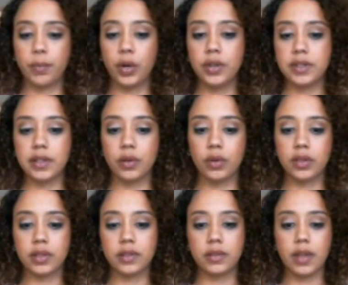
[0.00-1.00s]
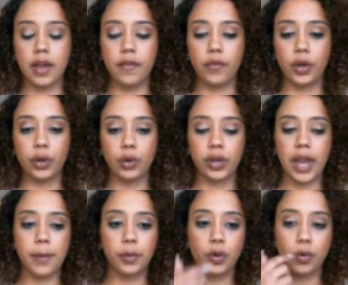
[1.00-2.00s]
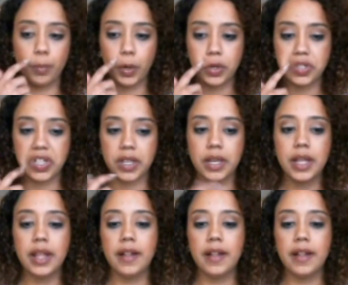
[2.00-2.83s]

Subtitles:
person or this Virgo or Capricorn person